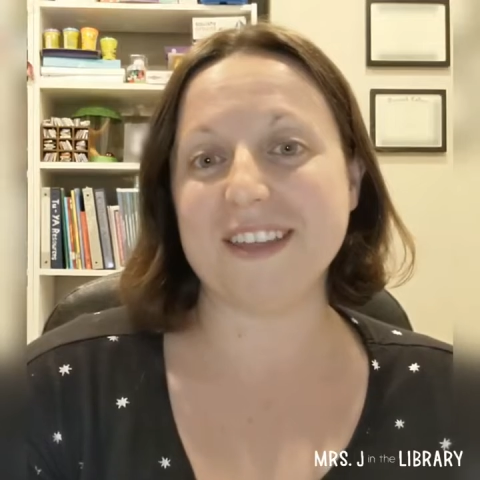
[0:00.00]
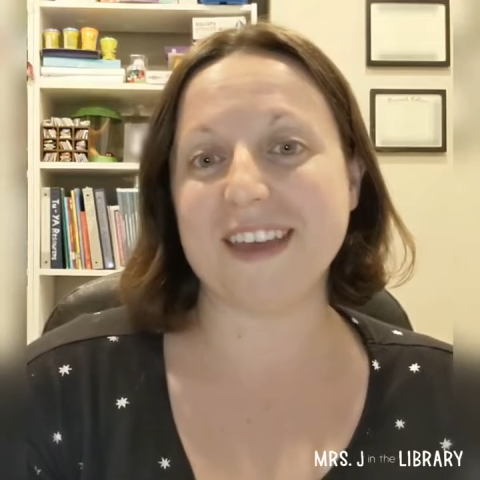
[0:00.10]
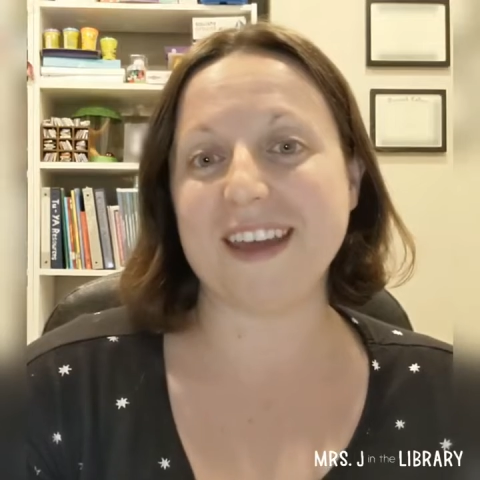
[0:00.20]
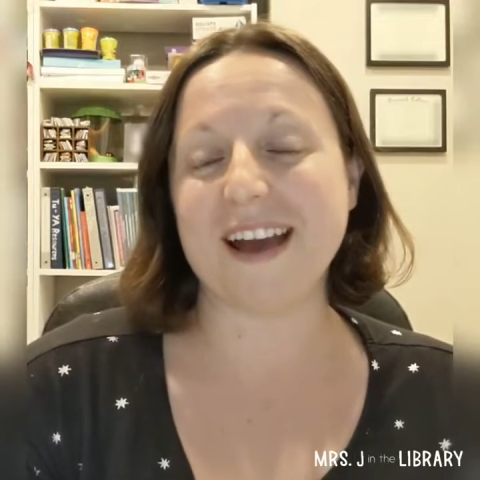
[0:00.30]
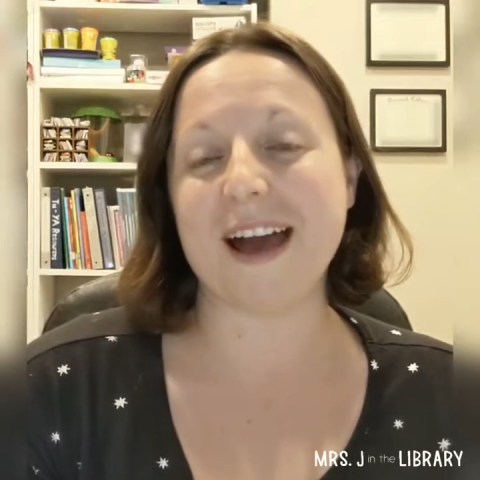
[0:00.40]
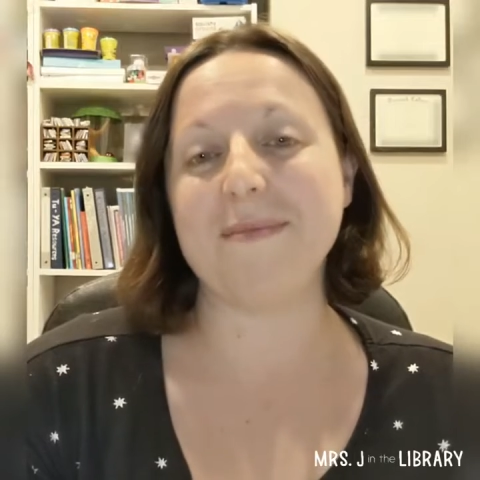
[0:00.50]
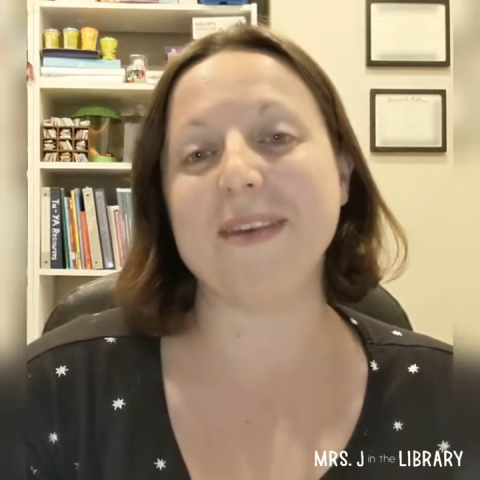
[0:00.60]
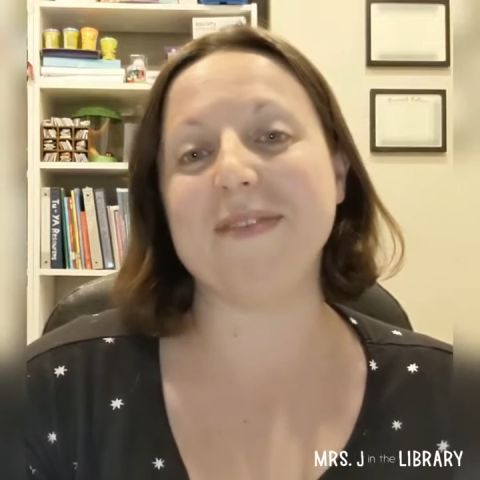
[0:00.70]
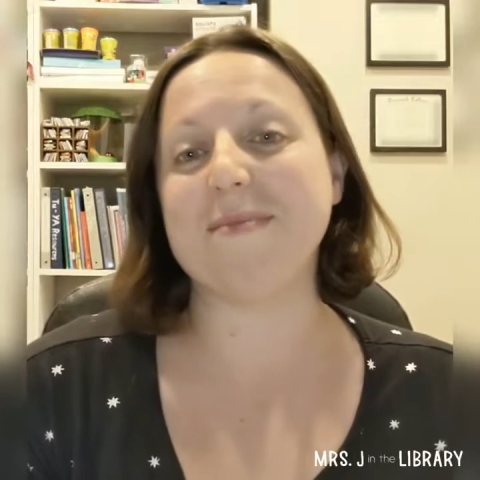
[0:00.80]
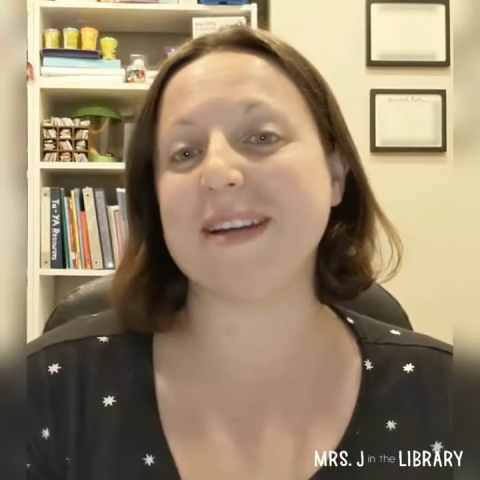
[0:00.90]
that I'm
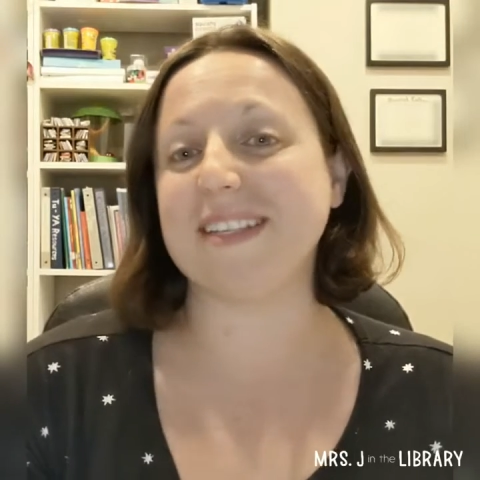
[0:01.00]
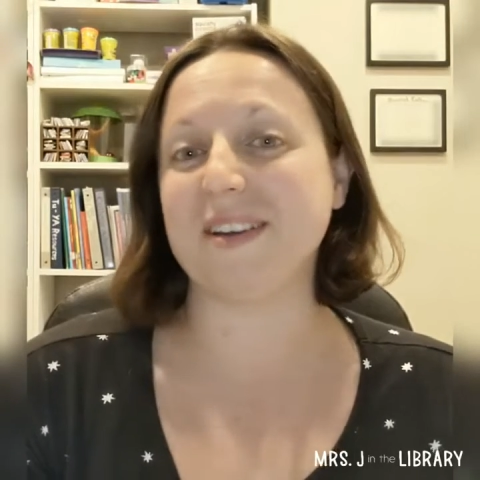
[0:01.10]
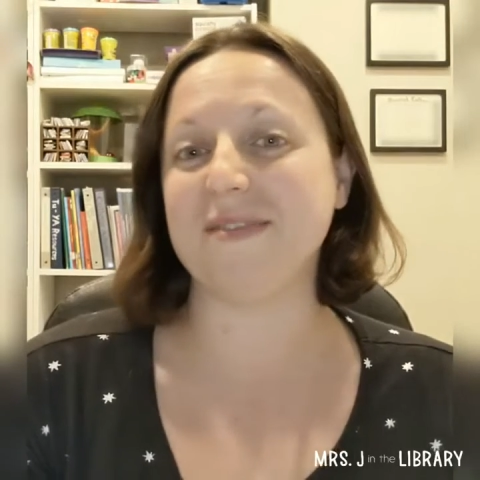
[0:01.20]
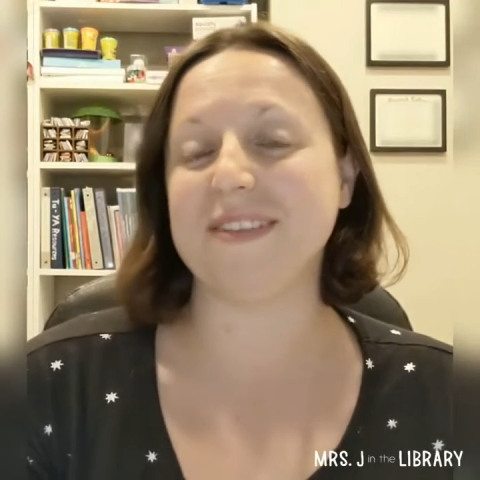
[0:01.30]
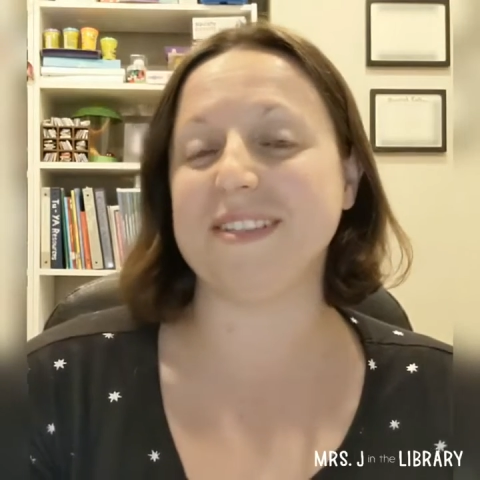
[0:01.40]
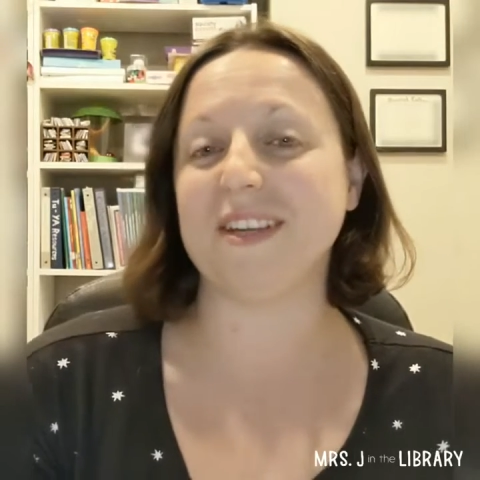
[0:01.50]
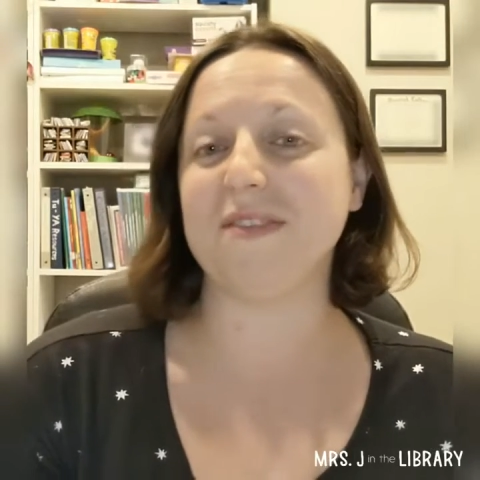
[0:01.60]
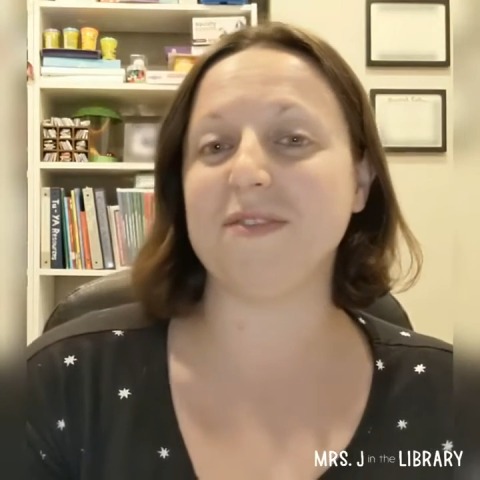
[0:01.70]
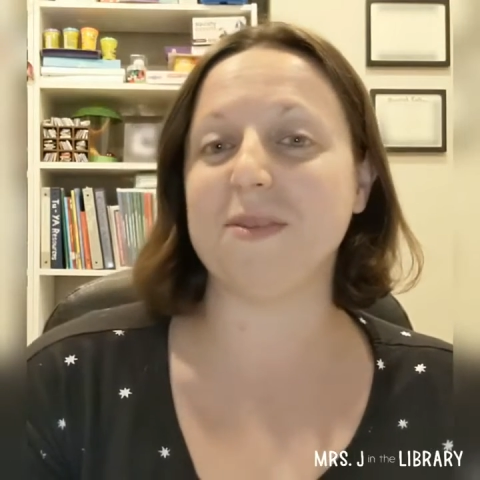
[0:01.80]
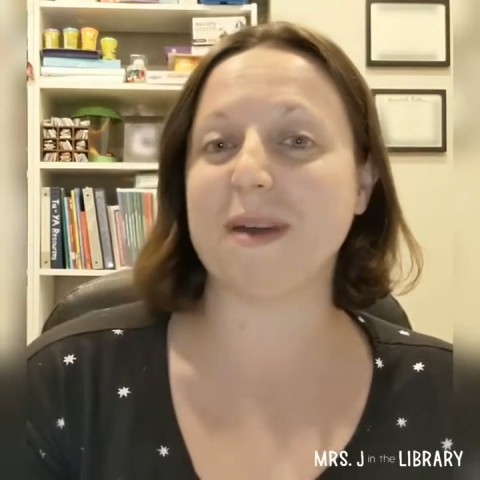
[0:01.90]
giving myself this year
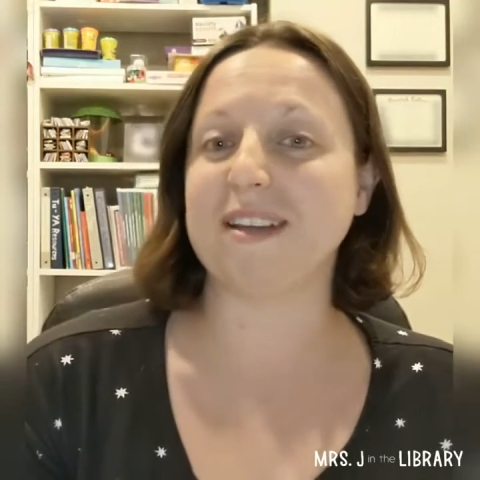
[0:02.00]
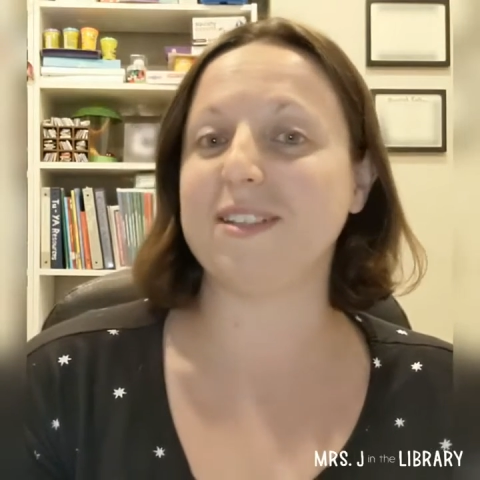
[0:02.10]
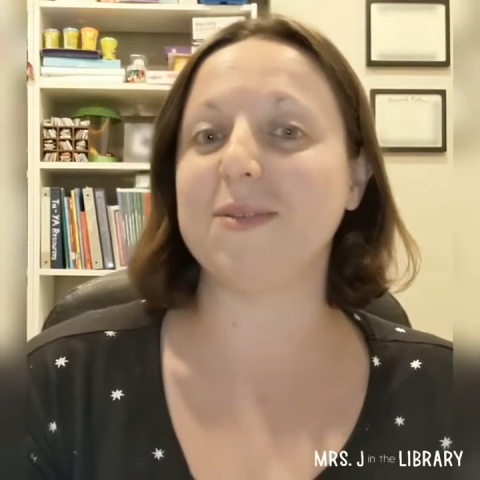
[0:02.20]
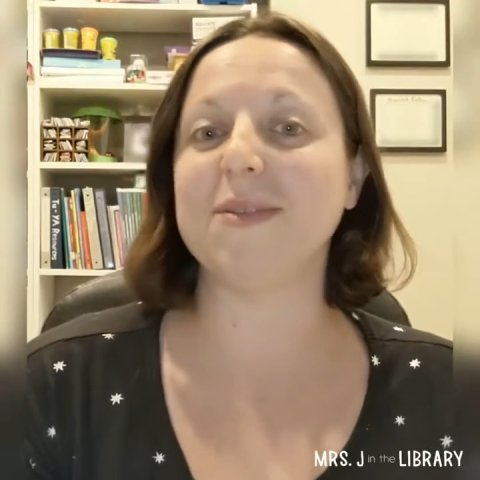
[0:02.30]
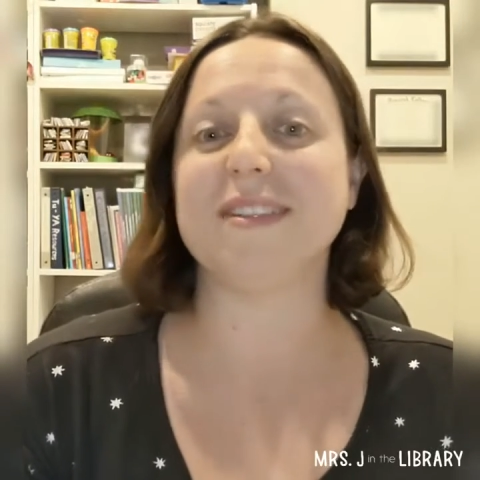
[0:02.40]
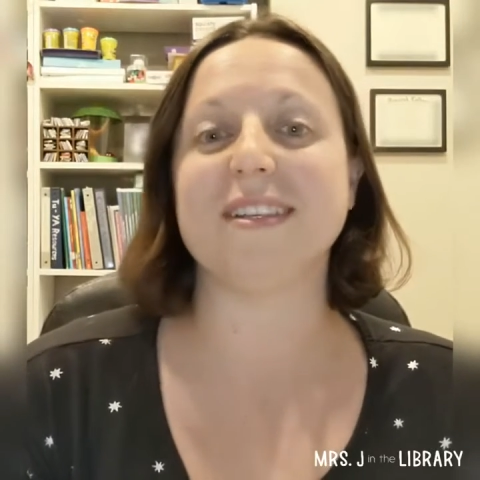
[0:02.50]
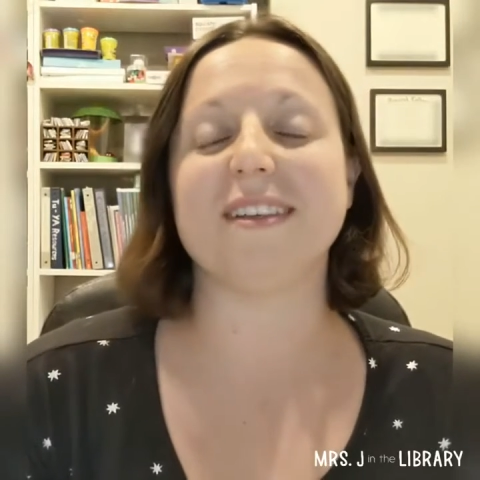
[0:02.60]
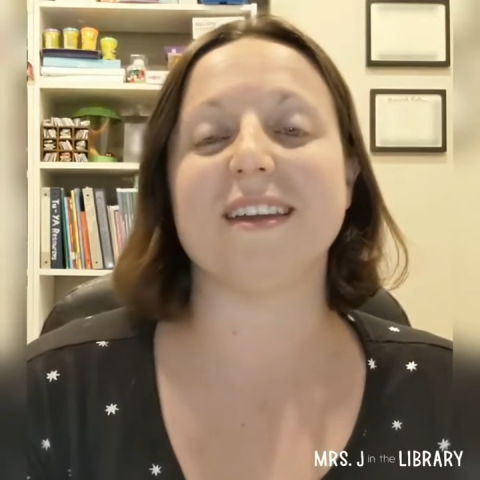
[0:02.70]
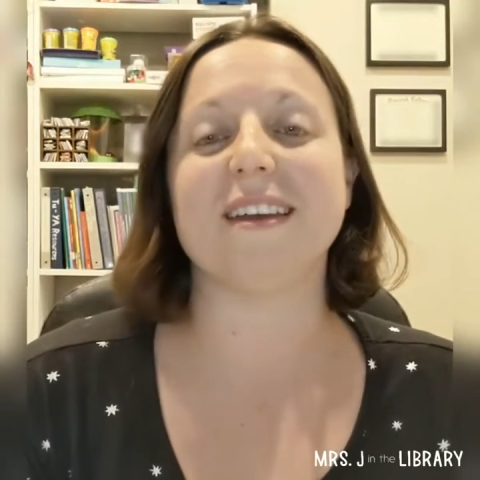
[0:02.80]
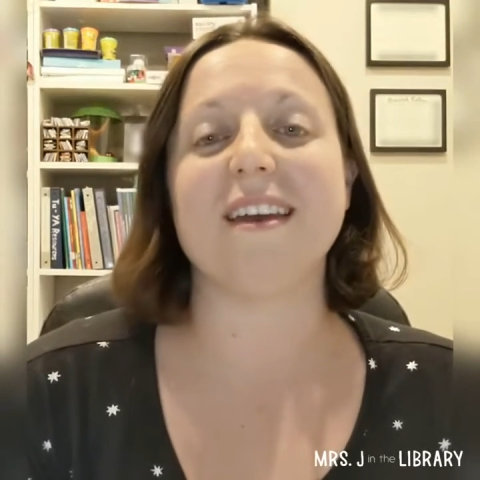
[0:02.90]
for the back to school
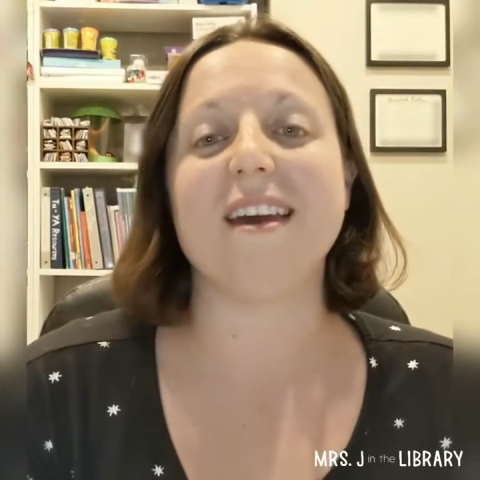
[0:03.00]
season.